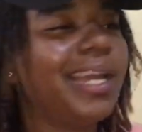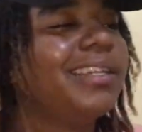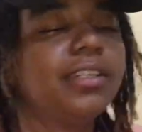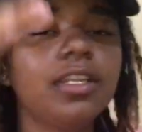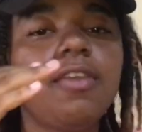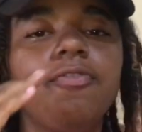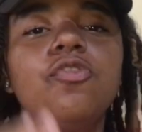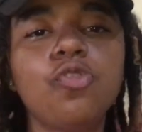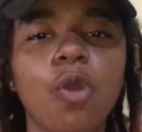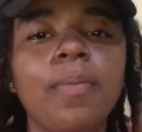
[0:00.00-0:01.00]
And if
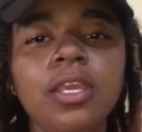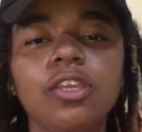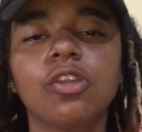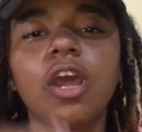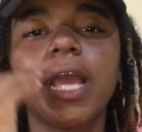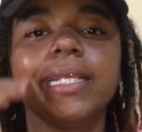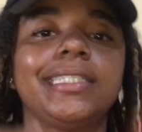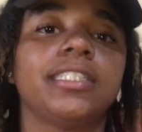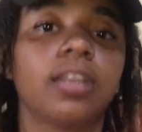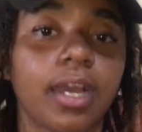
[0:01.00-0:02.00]
you know me, you know I
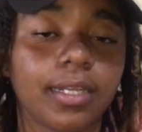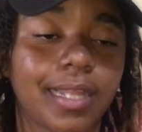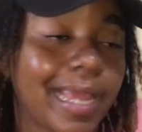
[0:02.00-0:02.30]
shot.